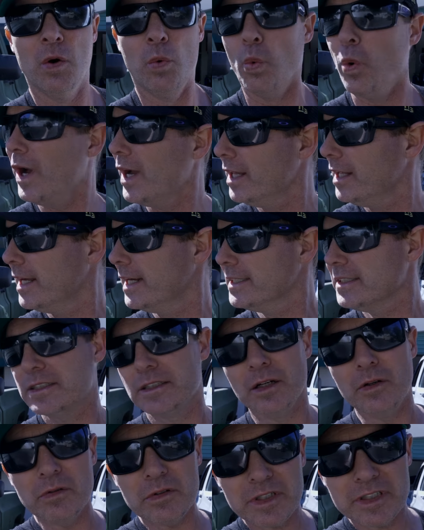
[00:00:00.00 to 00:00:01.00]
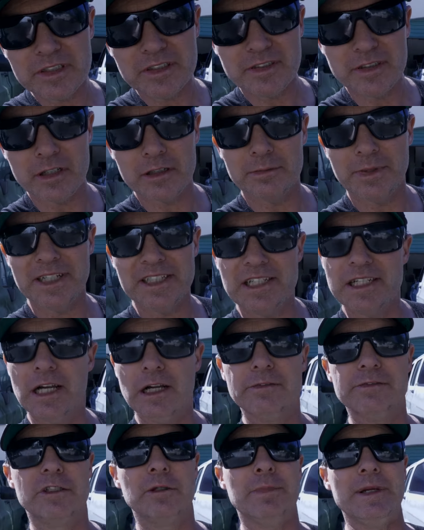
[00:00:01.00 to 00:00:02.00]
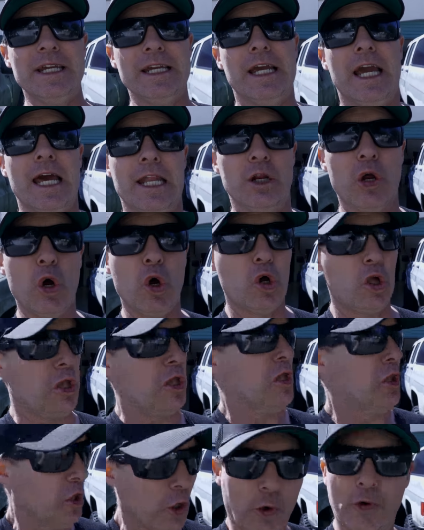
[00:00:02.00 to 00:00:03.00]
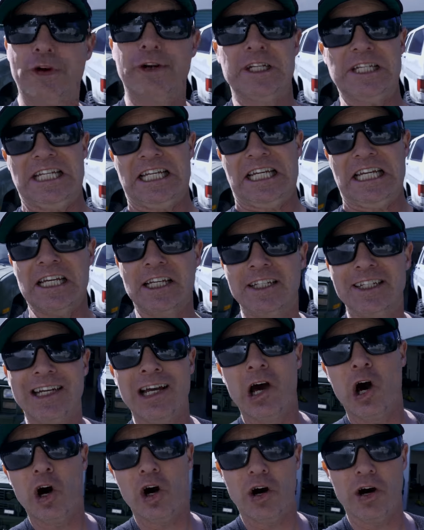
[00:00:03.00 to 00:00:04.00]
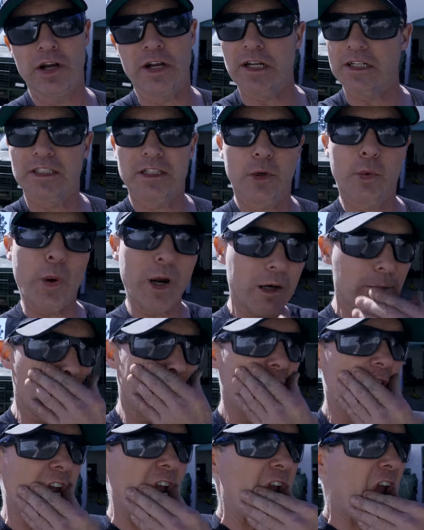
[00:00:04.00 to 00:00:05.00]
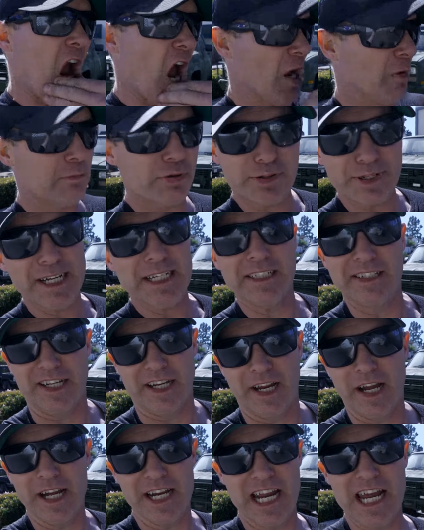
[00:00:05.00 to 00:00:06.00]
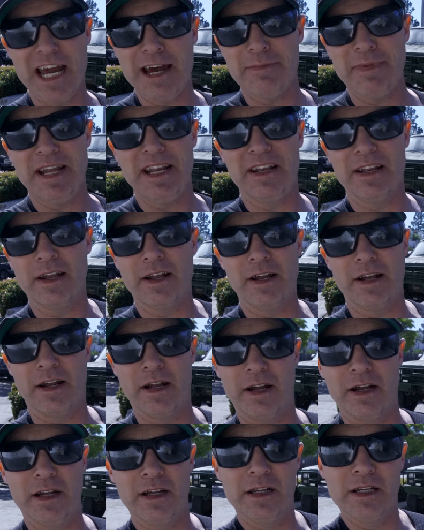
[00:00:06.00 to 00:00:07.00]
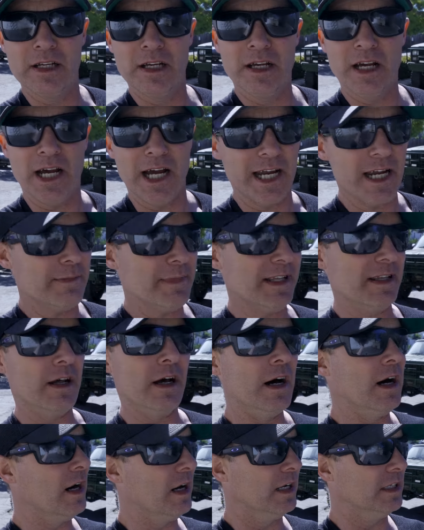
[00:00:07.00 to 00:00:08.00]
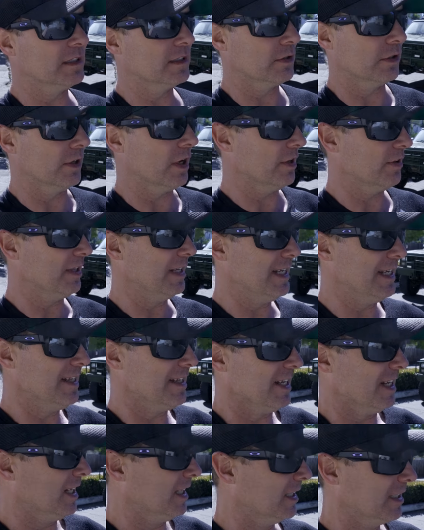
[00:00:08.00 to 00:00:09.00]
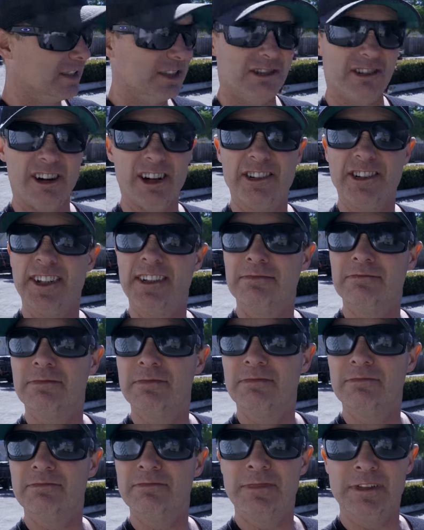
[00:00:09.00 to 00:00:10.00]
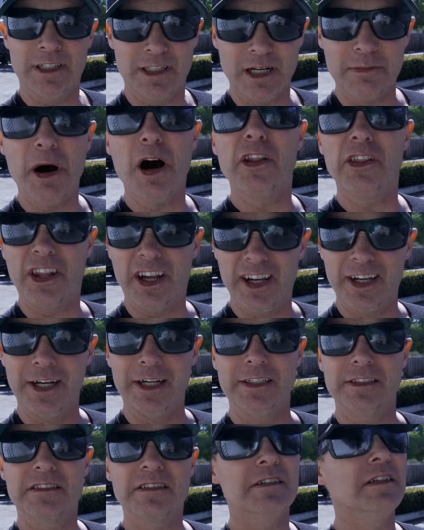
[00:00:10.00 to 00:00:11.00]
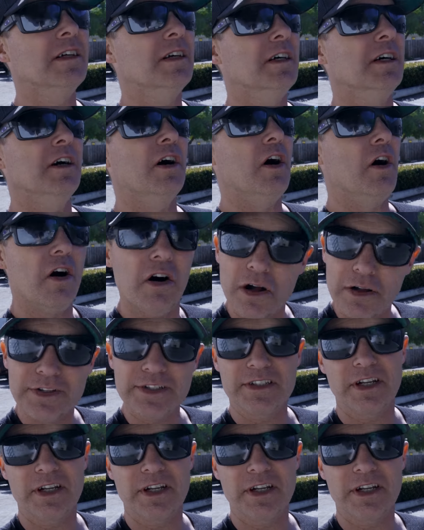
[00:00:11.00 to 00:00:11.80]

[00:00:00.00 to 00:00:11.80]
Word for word: While I don't consider myself to be an authority on square body pricing, I am in the I am in the hunt or on in the hunt or on the I'm on the hunt all the